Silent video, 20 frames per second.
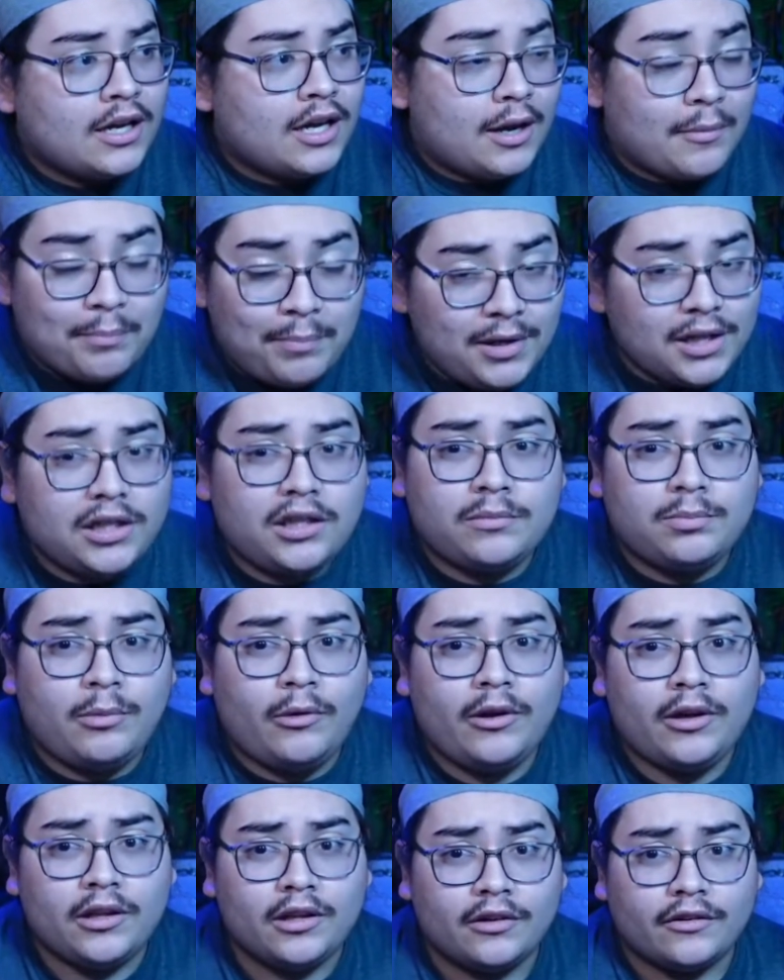A big
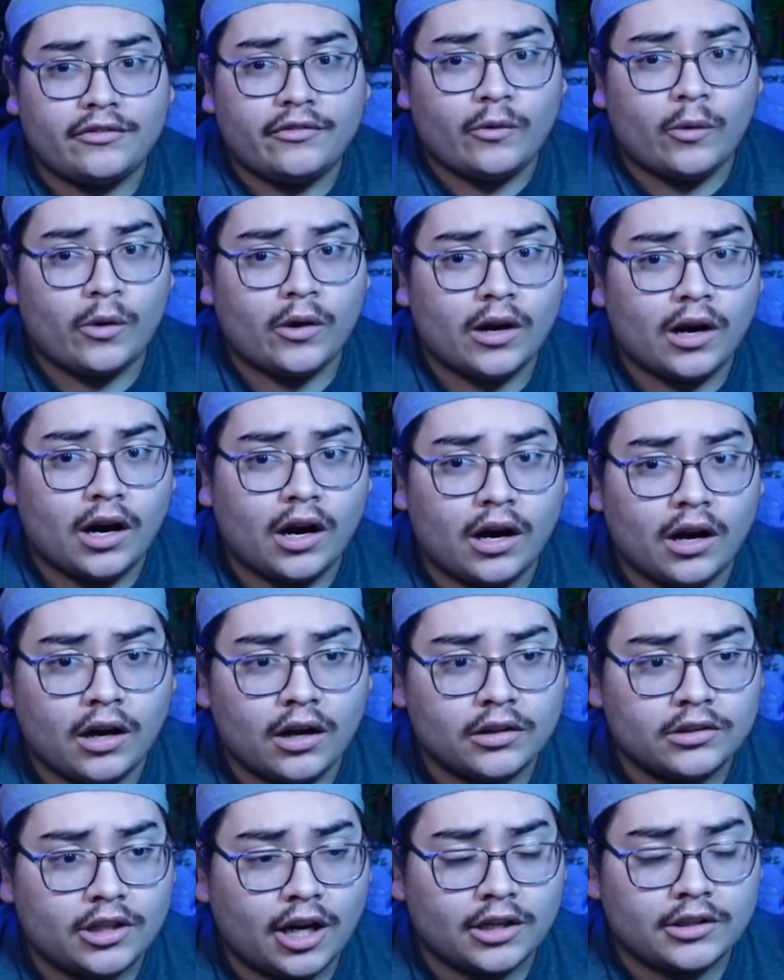spoiler
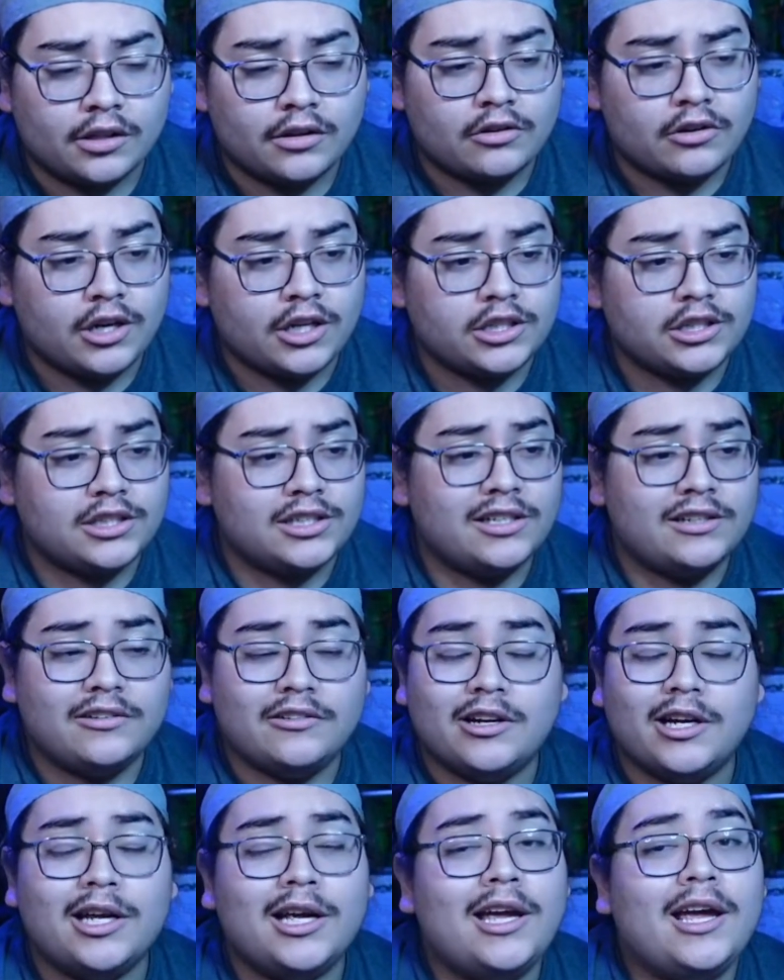for Doctor Strange, and
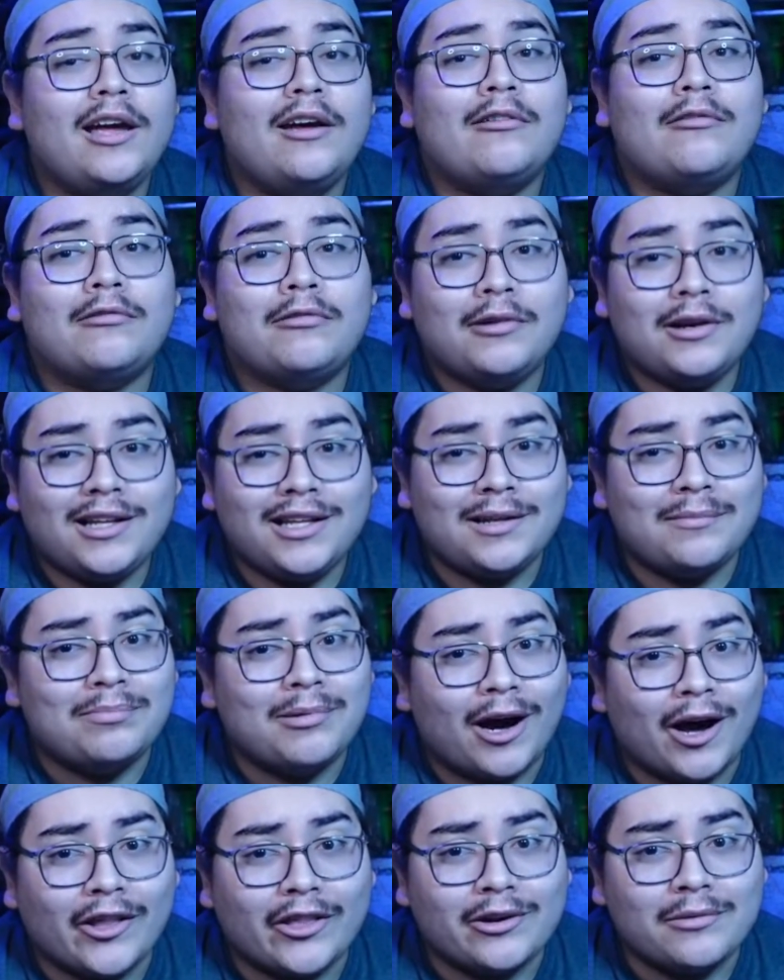it really
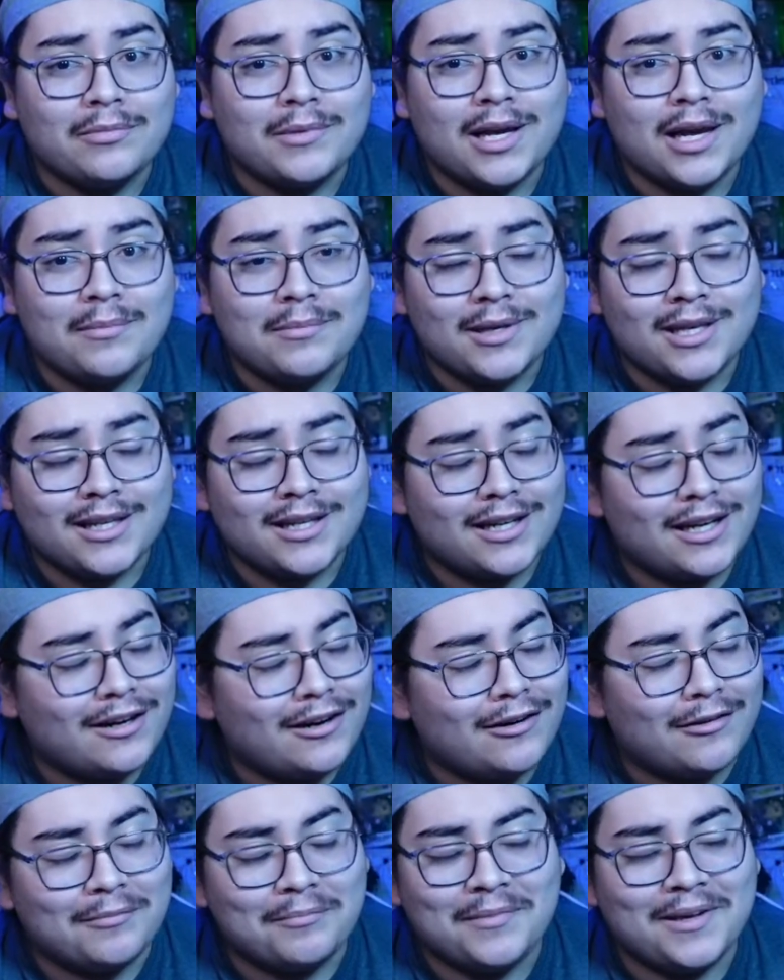bothered me. I mean,
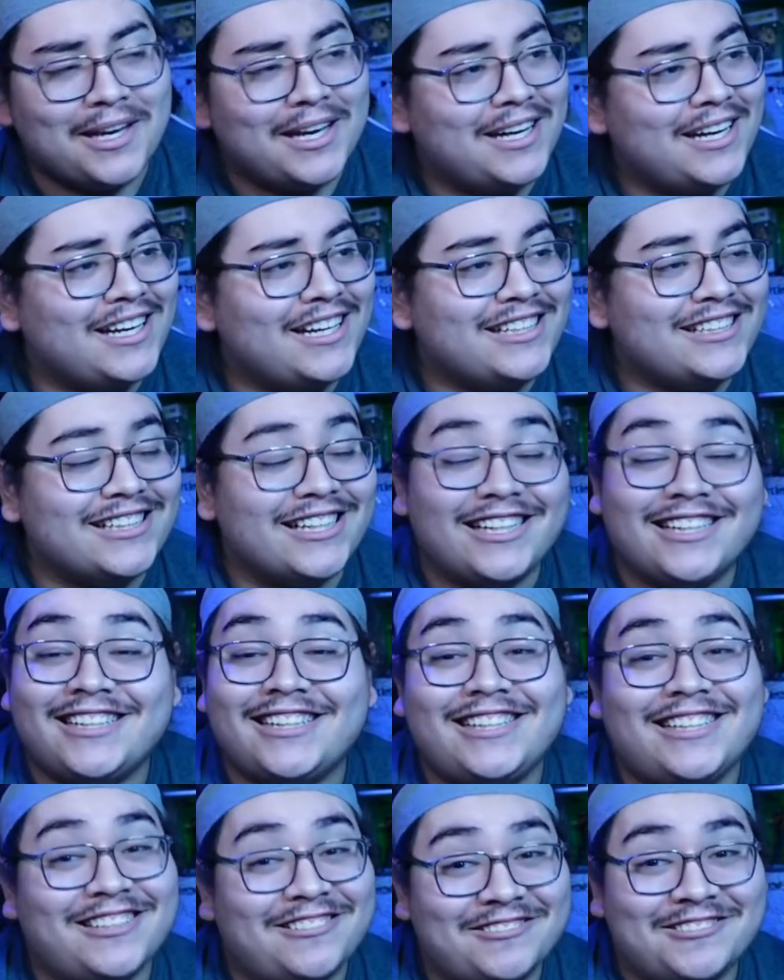oh, man,
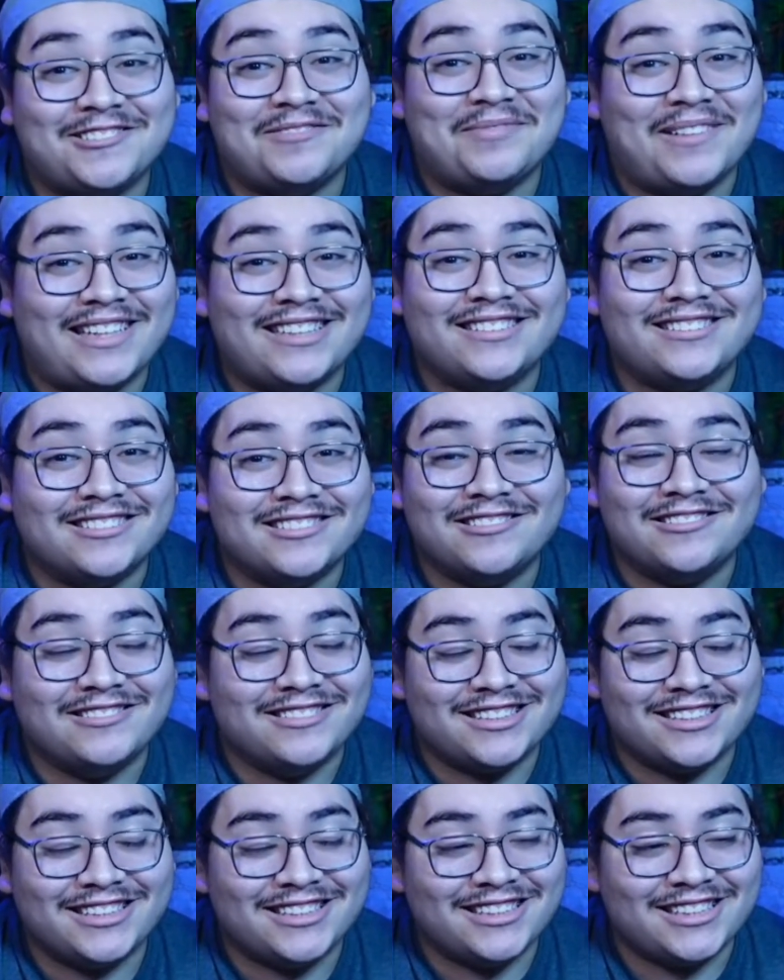it killed my soul
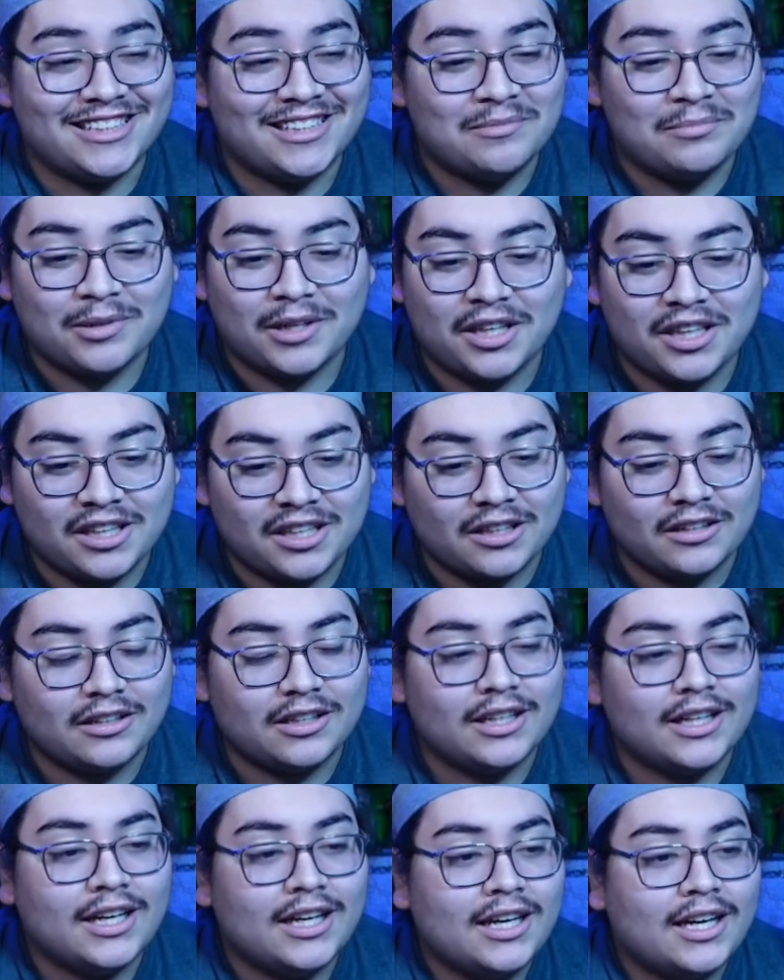seeing it. But
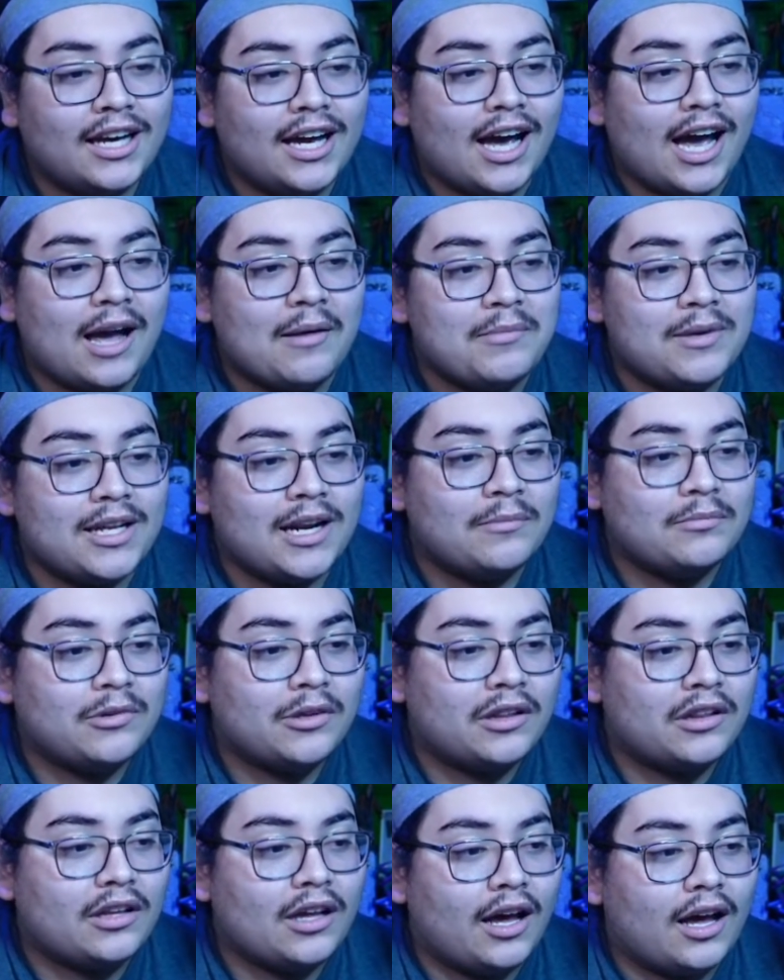still, I mean,
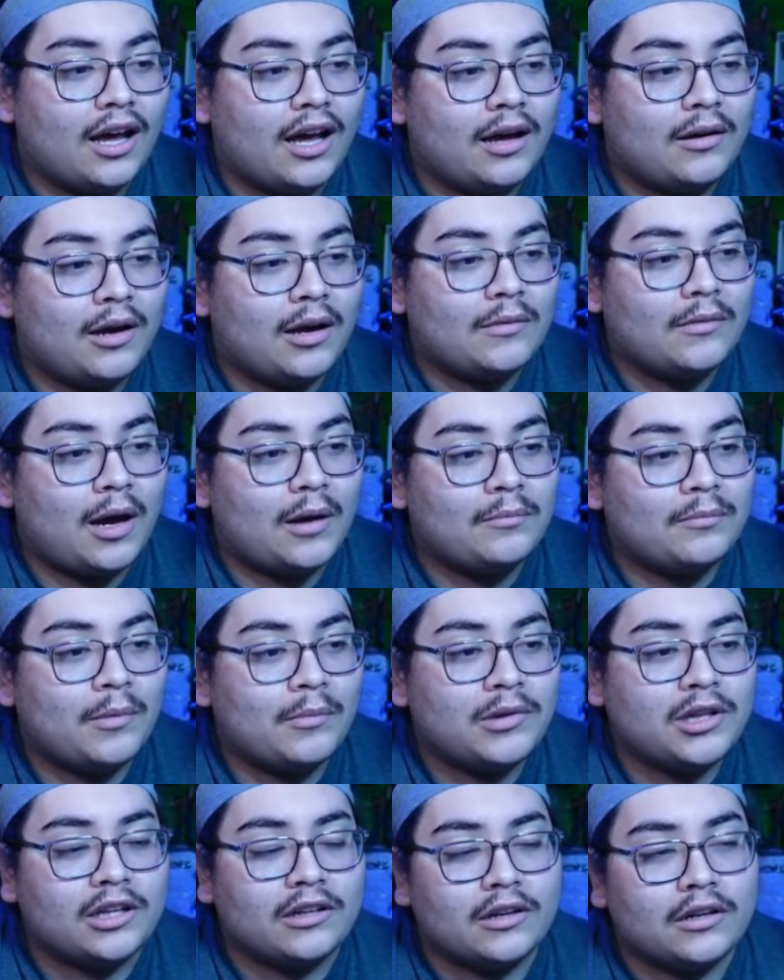
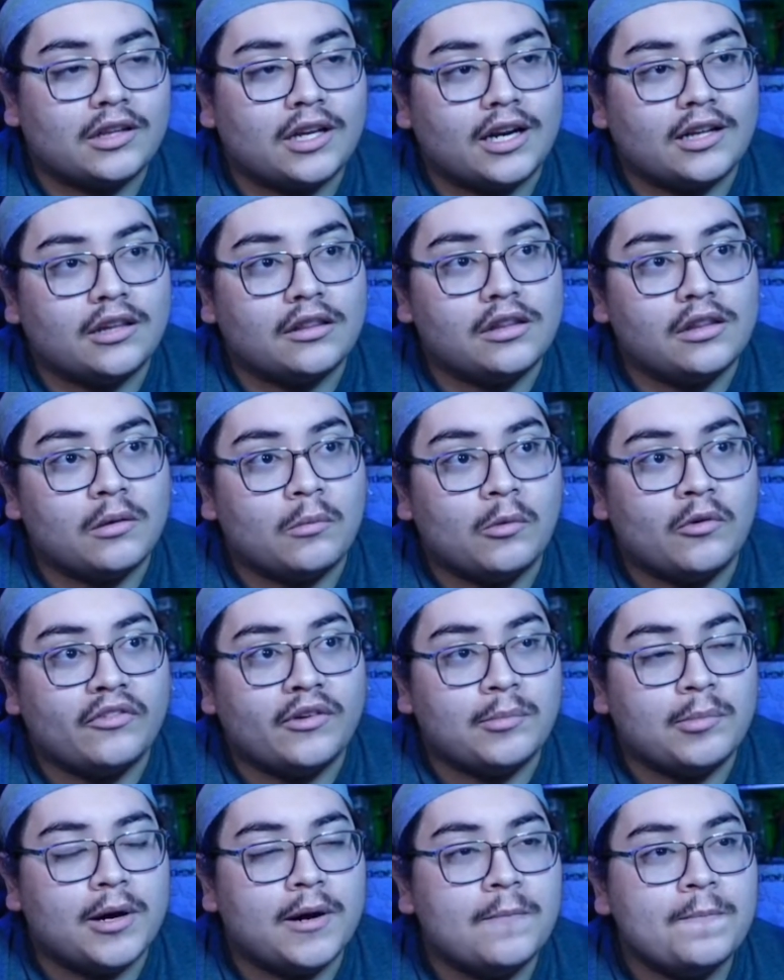I'm still excited to see the
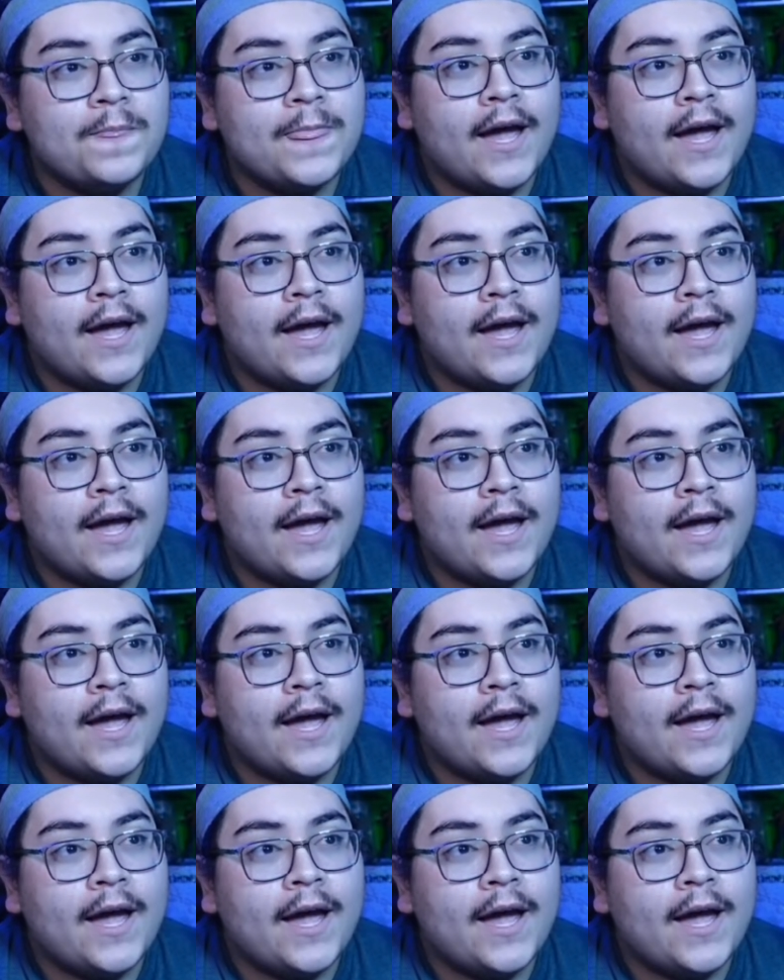movie. But